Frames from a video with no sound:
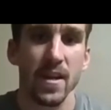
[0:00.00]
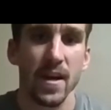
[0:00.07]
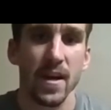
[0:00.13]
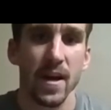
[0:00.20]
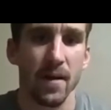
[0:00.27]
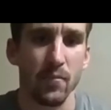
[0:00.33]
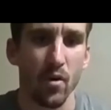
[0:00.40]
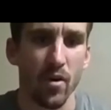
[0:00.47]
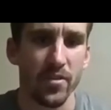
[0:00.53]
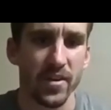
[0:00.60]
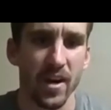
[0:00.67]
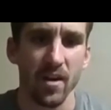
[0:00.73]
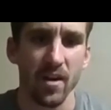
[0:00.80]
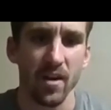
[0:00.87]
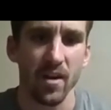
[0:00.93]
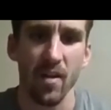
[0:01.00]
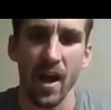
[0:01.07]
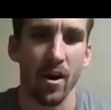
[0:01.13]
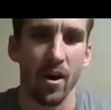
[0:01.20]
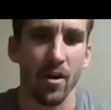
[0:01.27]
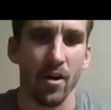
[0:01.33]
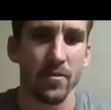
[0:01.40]
North Carolina
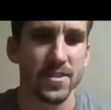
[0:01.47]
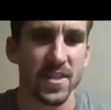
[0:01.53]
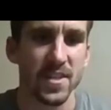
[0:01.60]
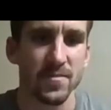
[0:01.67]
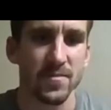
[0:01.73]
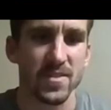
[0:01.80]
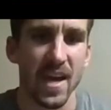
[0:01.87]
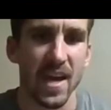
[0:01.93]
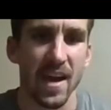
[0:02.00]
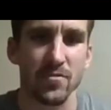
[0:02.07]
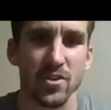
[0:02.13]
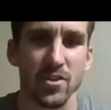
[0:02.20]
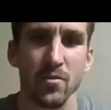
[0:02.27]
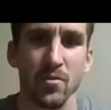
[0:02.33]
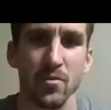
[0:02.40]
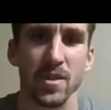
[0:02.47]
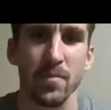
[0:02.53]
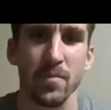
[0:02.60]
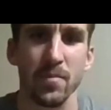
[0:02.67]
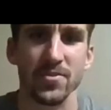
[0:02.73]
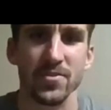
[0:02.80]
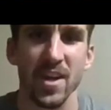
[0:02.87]
always seems to have trouble with the
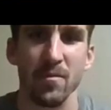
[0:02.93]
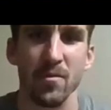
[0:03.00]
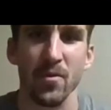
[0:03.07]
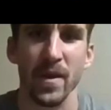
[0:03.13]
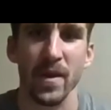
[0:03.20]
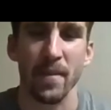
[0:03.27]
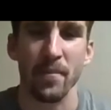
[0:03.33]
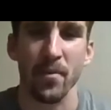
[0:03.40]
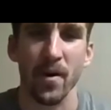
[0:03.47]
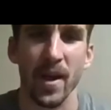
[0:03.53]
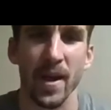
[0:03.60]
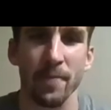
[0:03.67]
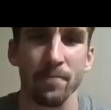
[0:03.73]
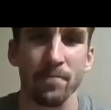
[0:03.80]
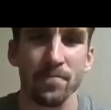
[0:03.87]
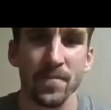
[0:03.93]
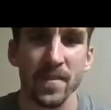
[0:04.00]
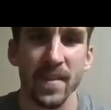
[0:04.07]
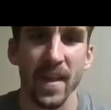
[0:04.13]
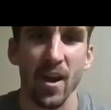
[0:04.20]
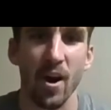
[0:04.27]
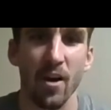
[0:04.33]
post double when they play them.
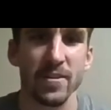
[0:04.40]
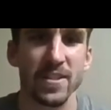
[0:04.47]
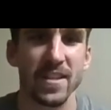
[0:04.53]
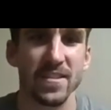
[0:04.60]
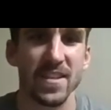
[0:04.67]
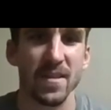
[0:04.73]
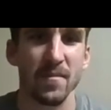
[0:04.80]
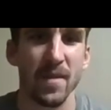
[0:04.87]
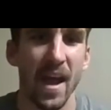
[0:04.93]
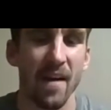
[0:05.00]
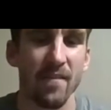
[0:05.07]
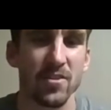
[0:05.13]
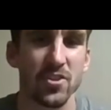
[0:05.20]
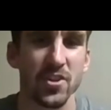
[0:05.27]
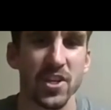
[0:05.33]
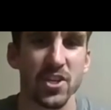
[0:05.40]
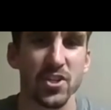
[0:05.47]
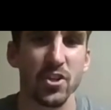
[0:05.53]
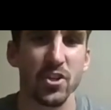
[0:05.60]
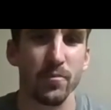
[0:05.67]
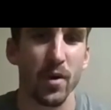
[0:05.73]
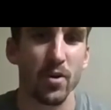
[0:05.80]
They always seem to have a
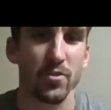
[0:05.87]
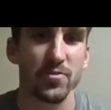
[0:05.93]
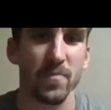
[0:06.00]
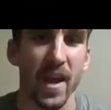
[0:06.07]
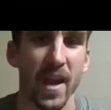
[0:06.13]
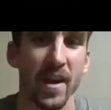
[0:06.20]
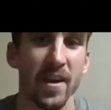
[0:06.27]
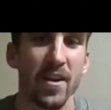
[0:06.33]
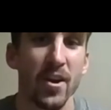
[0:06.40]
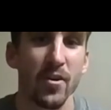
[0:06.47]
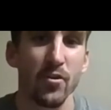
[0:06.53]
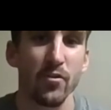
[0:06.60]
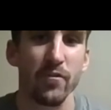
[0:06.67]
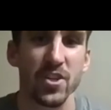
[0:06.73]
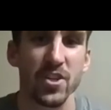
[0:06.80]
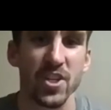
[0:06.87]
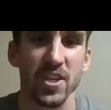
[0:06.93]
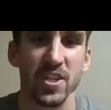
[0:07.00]
traditional postman who Virginia is